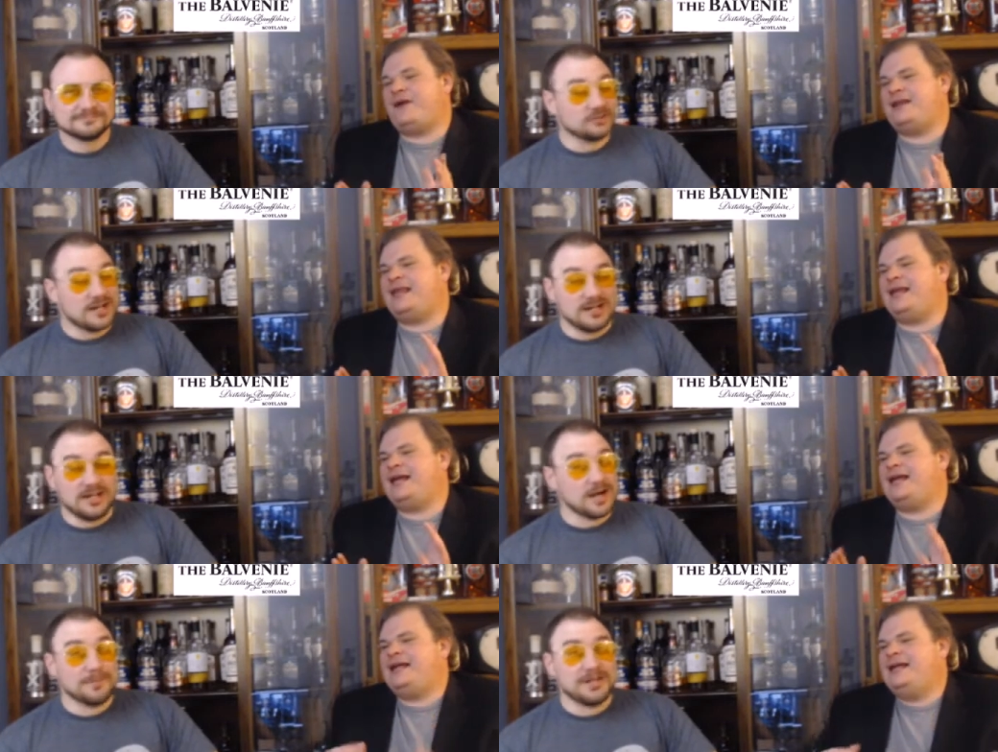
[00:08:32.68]
Speaker 1: There's not like,
Speaker 2: a
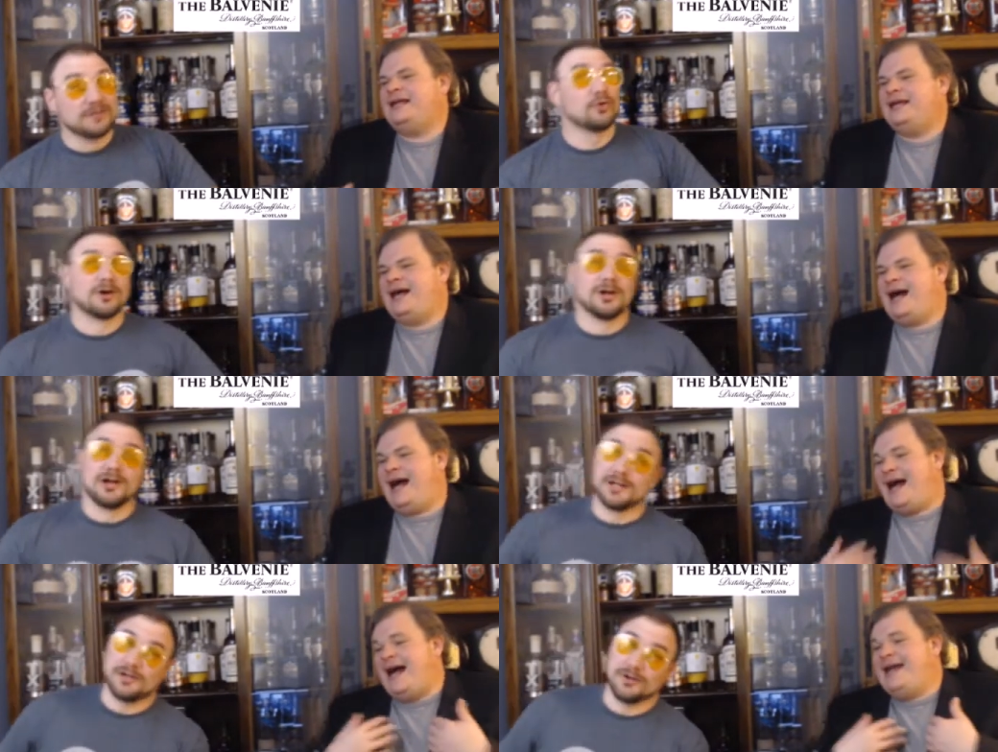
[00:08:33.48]
lot of mint or
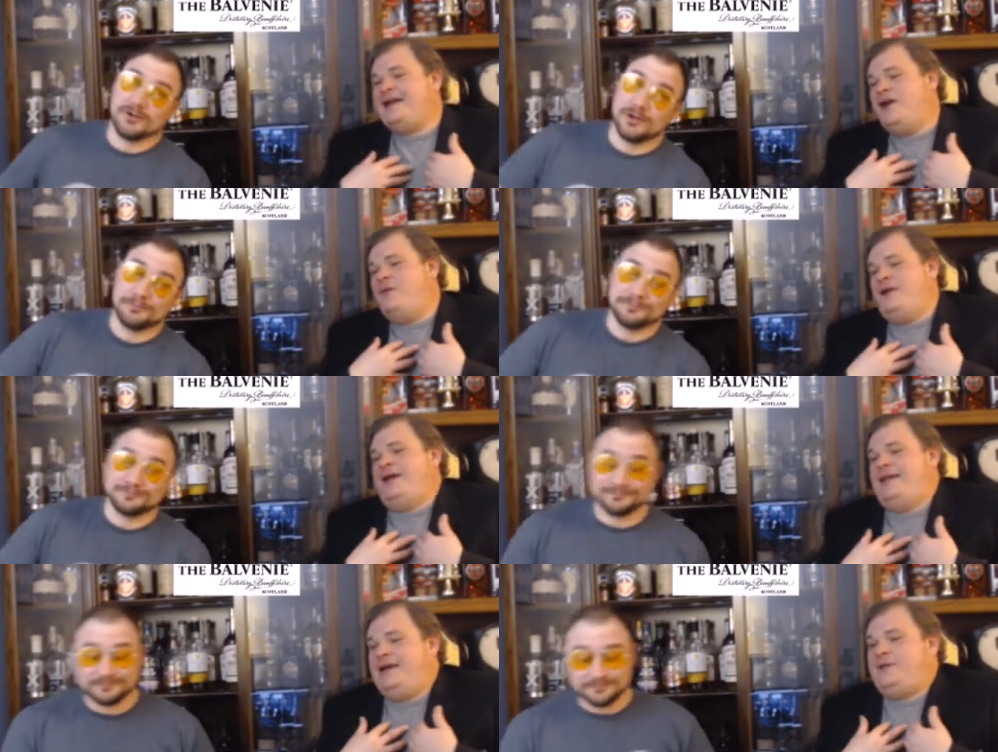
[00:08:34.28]
honey. I,
Speaker 1: I know what
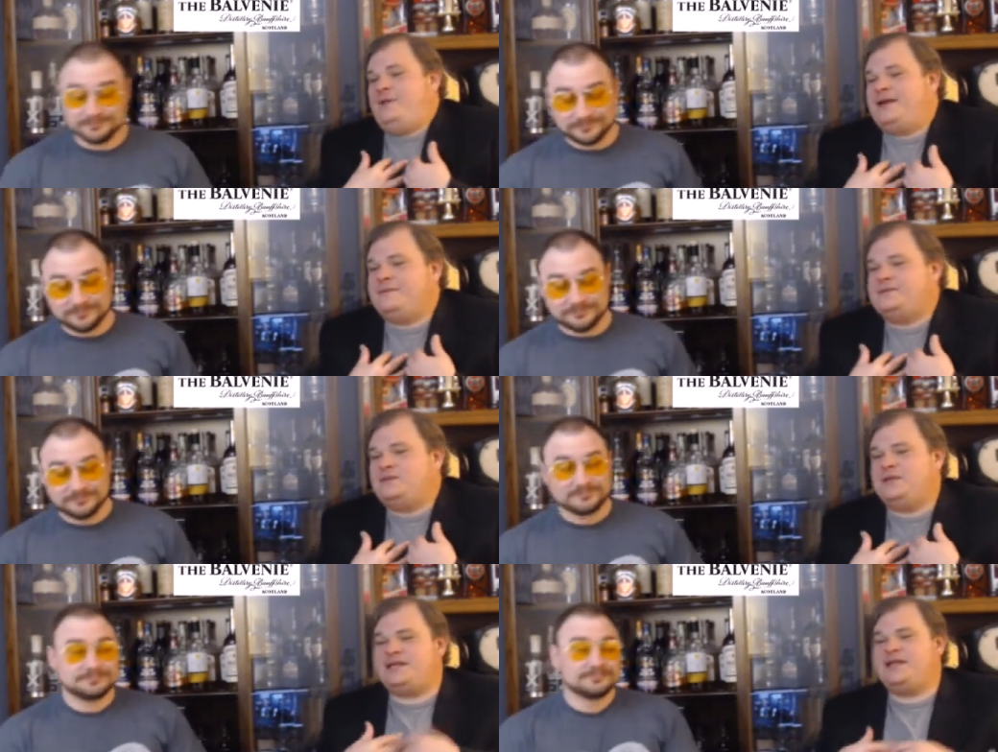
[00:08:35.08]
I like when it comes to
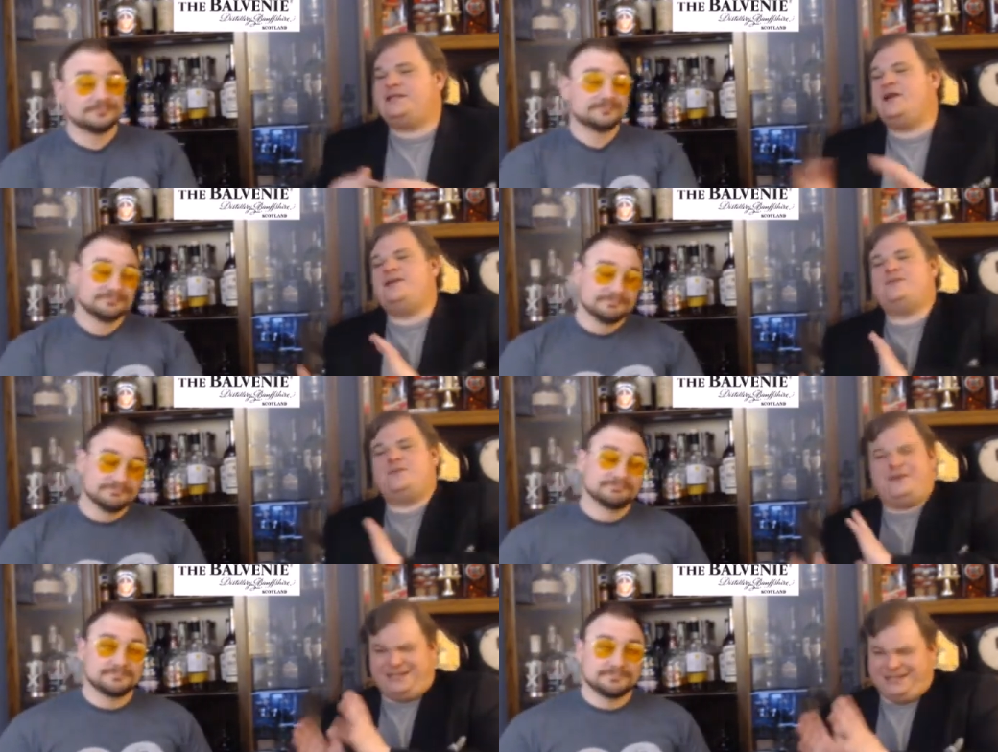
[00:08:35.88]
whiskey. Tony's
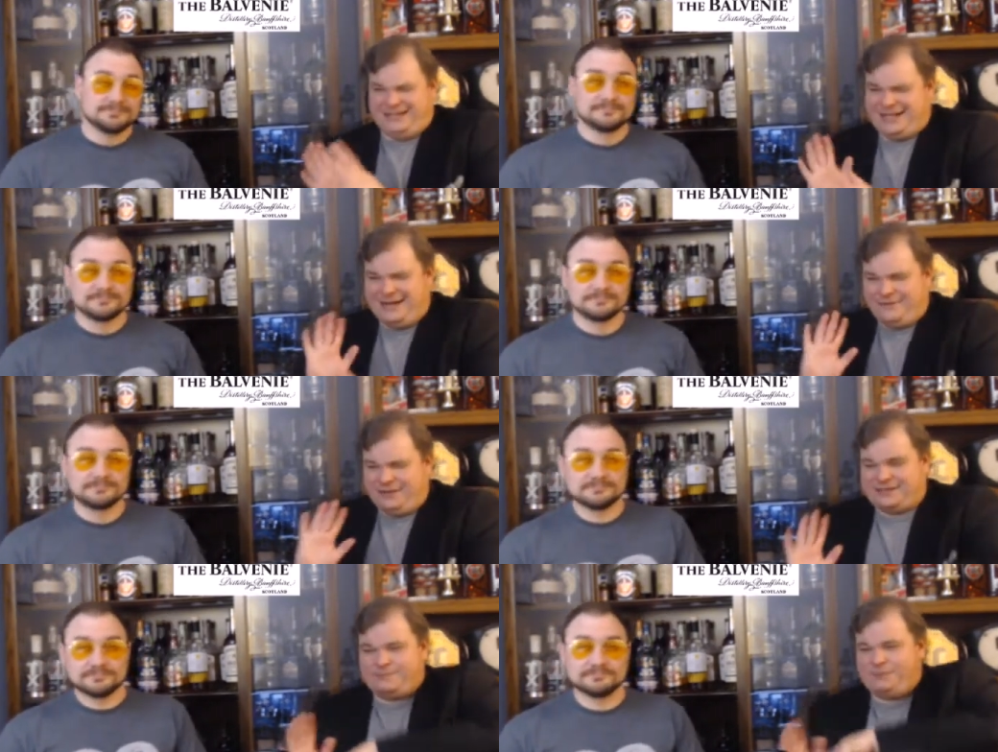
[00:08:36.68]
willing to kind of
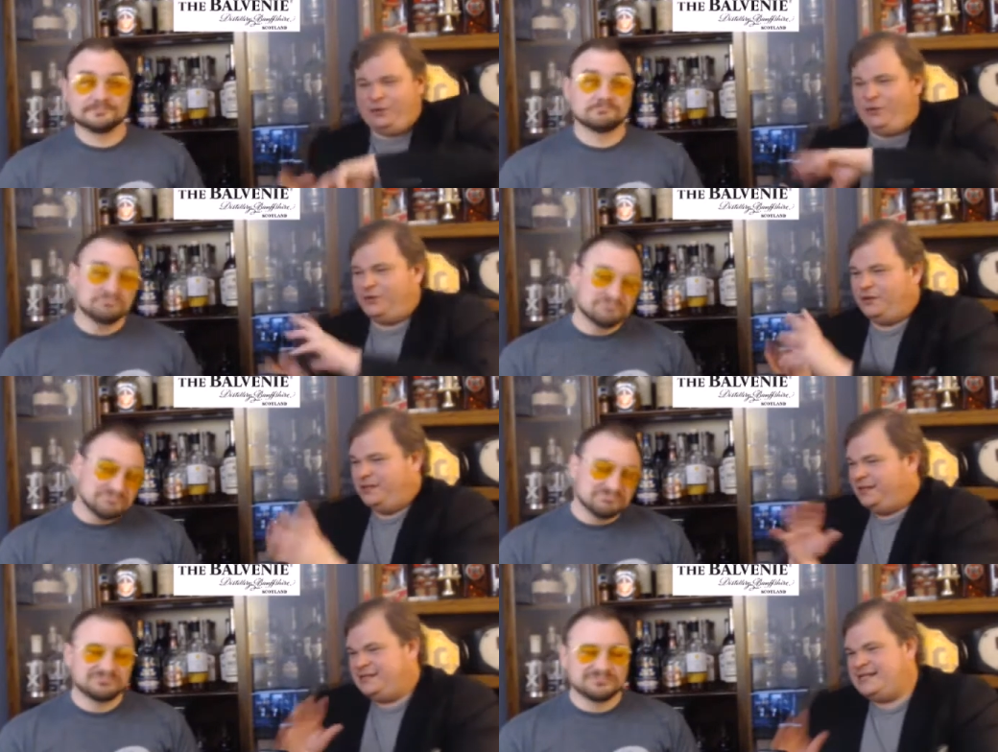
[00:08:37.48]
explore a
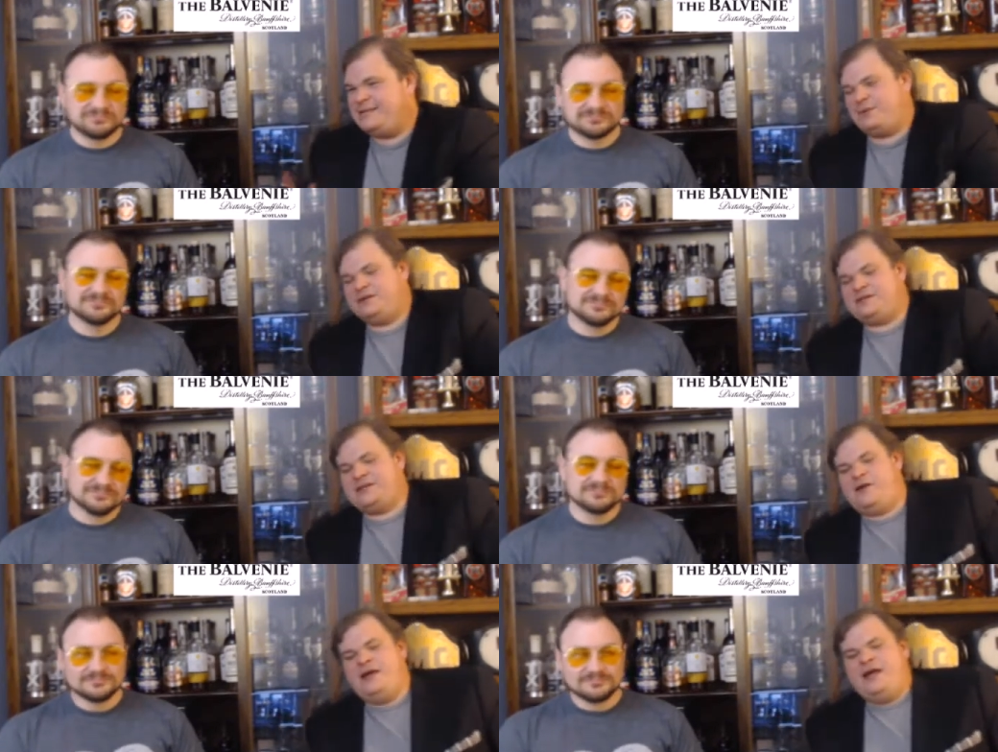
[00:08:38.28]
little deeper,
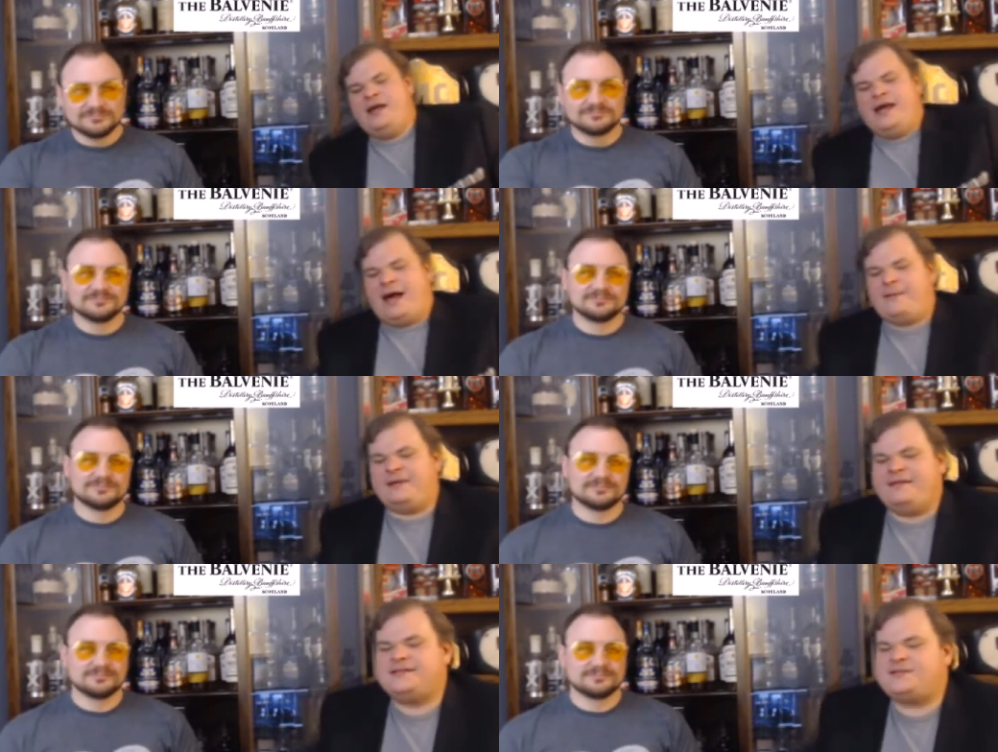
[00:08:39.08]
so I'm
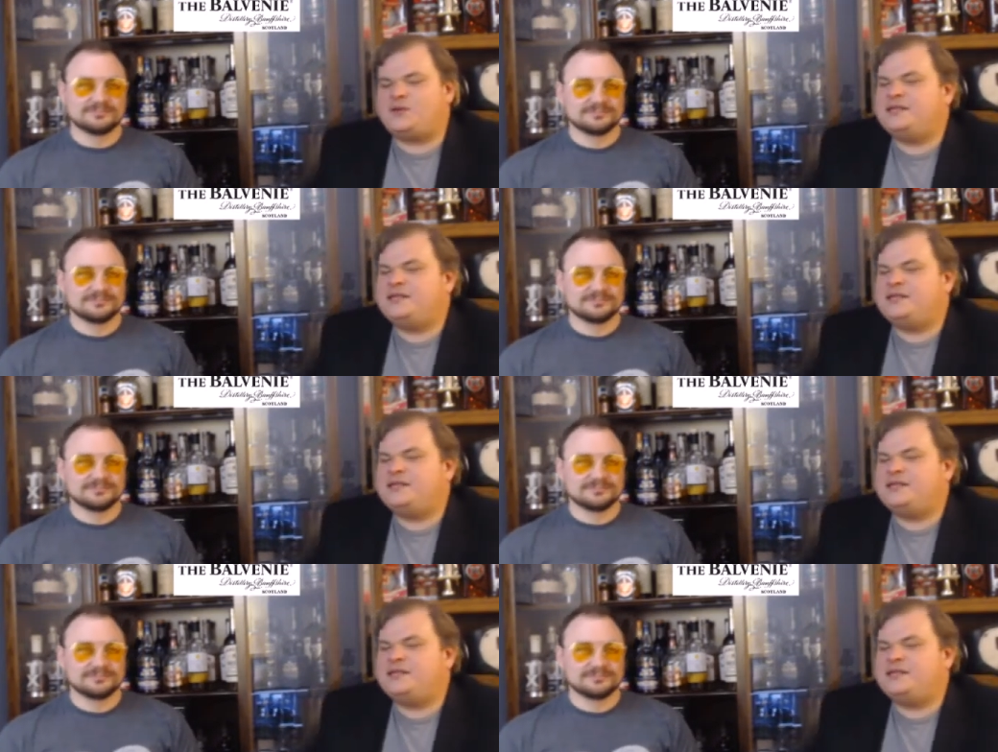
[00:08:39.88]
gonna give this three